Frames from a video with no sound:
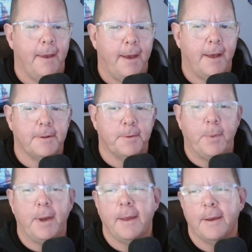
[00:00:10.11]
how to
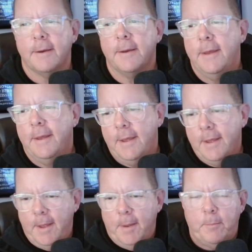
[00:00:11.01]
buy a
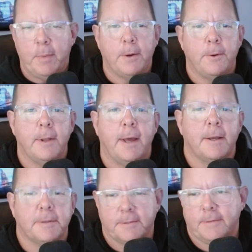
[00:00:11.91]
big old
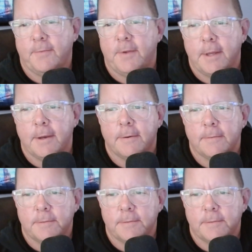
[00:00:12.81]
house video.